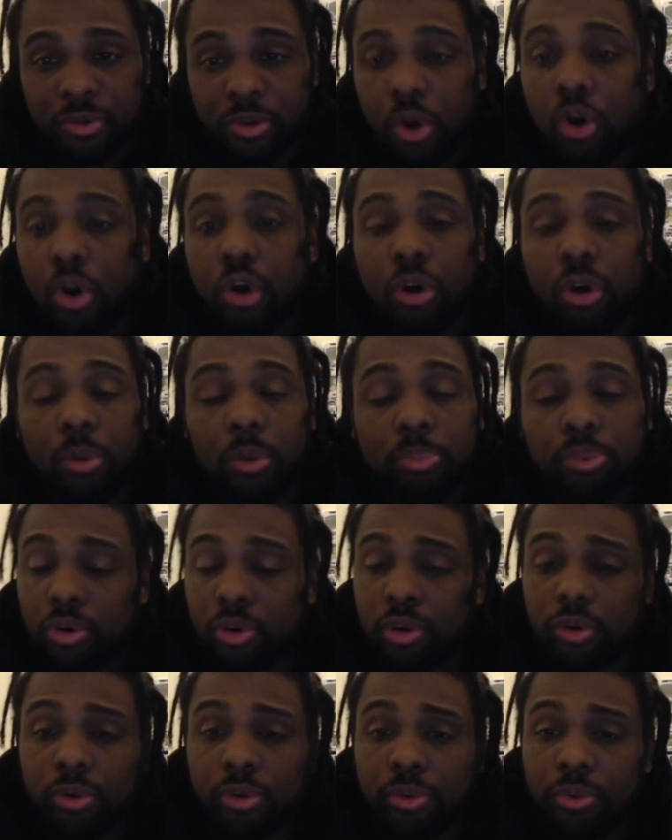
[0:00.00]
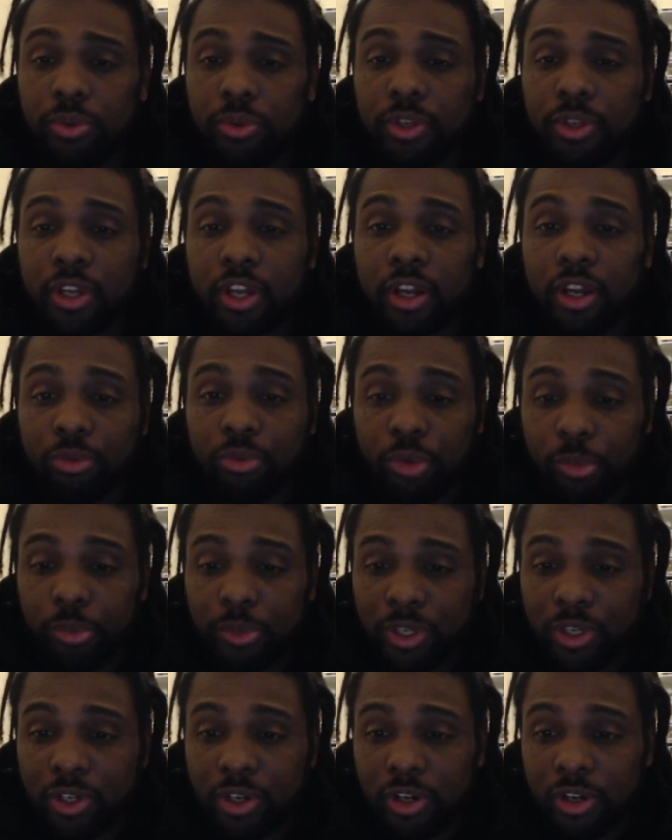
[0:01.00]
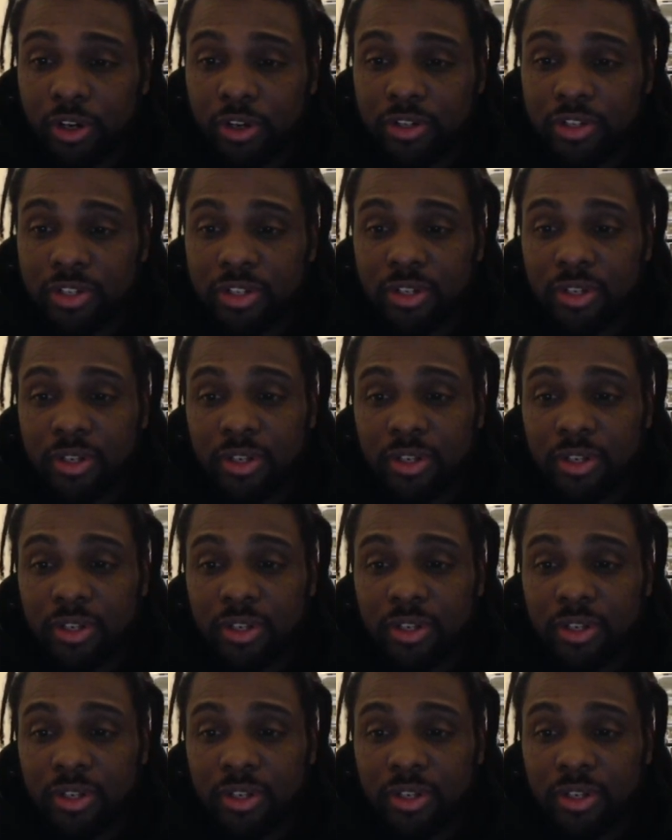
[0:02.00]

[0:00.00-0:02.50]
all pro'd Ruby cards.